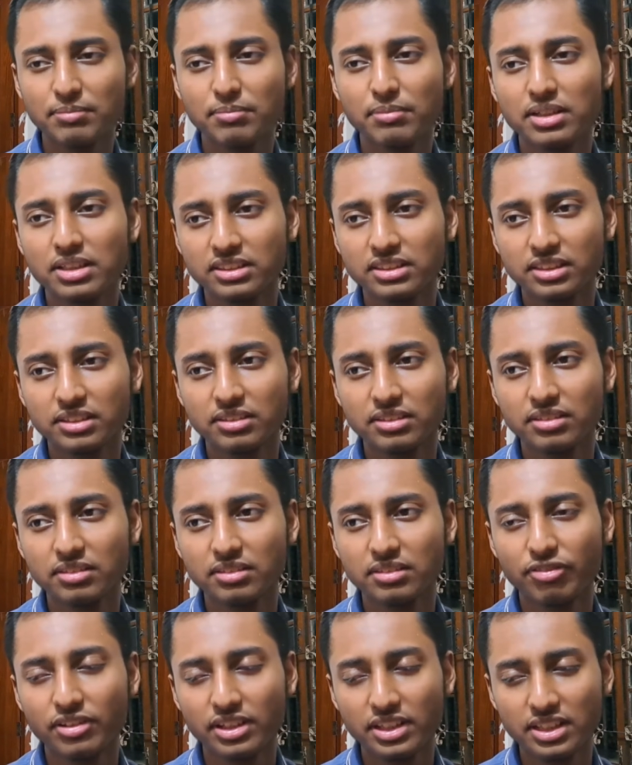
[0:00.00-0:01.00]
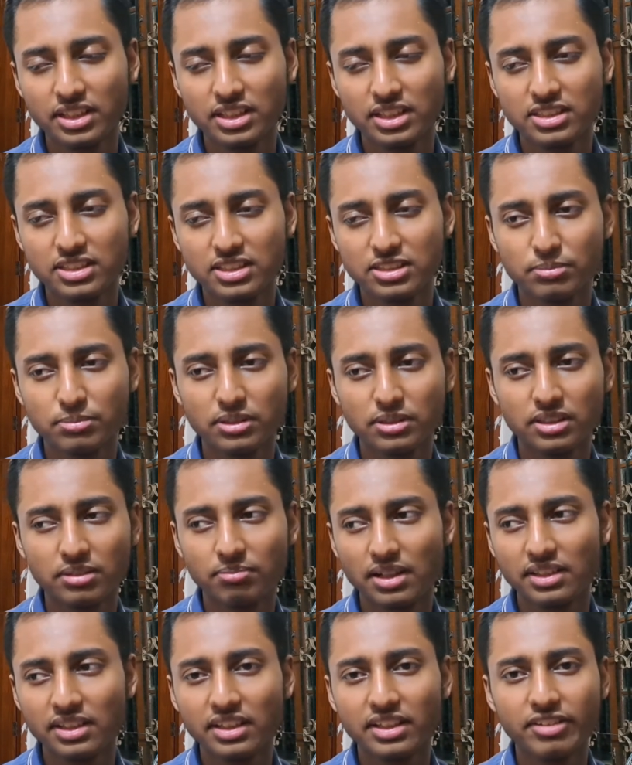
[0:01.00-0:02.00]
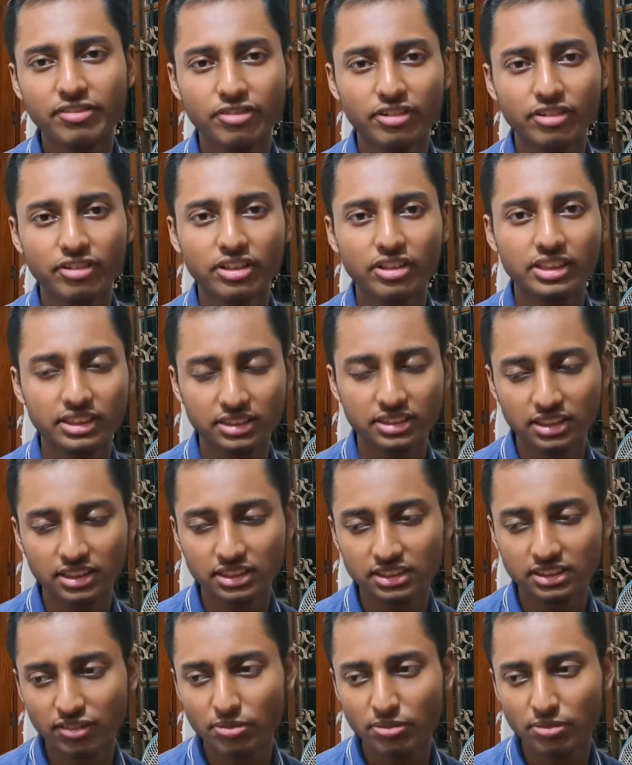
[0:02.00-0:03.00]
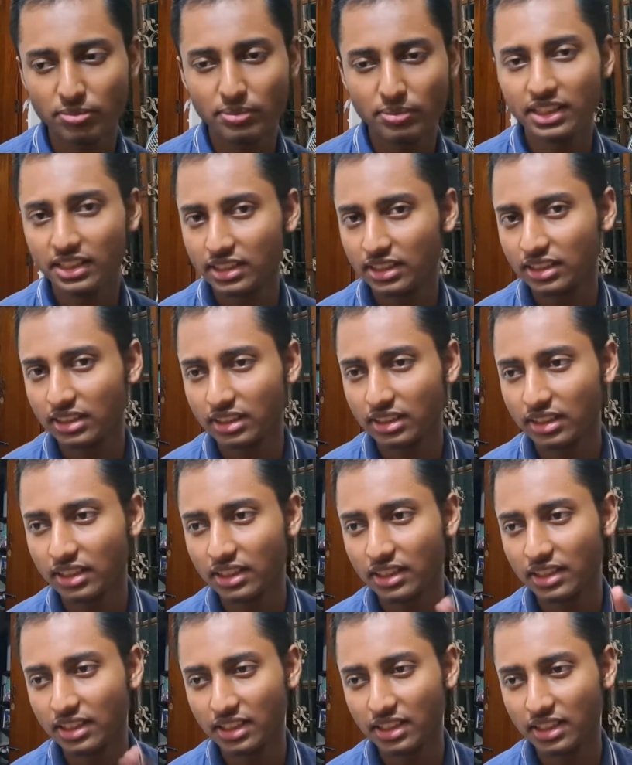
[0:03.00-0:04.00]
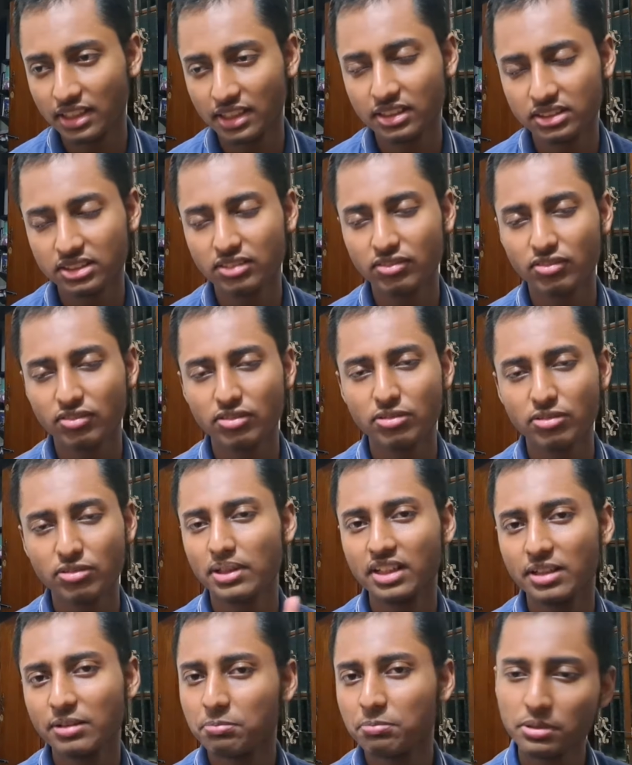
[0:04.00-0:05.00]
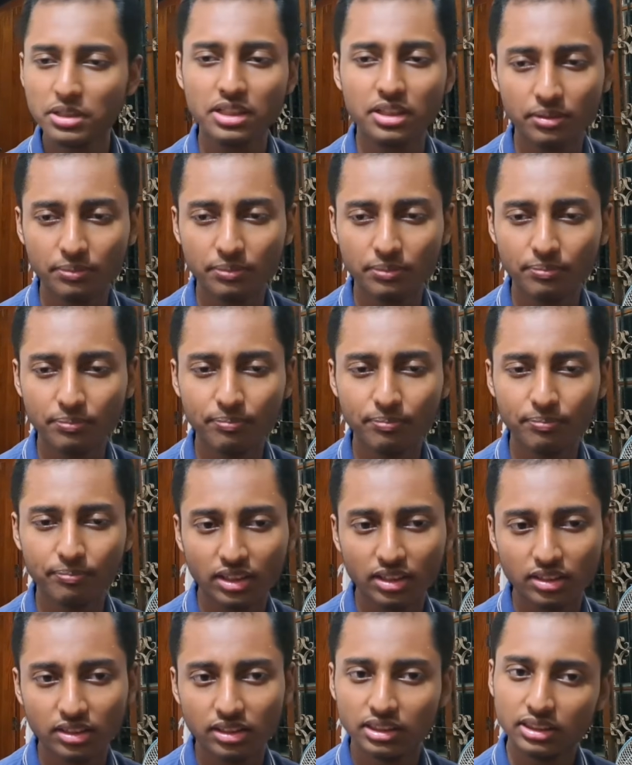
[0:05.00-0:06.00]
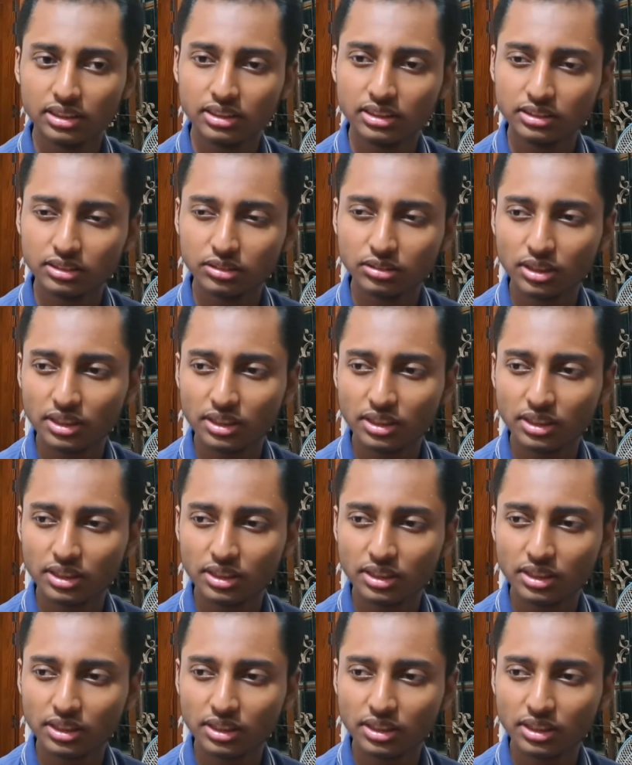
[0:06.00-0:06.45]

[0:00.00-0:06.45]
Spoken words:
And we also really do when I'm the students. Like even me as an A2 student is kind of disappointed that it happened again.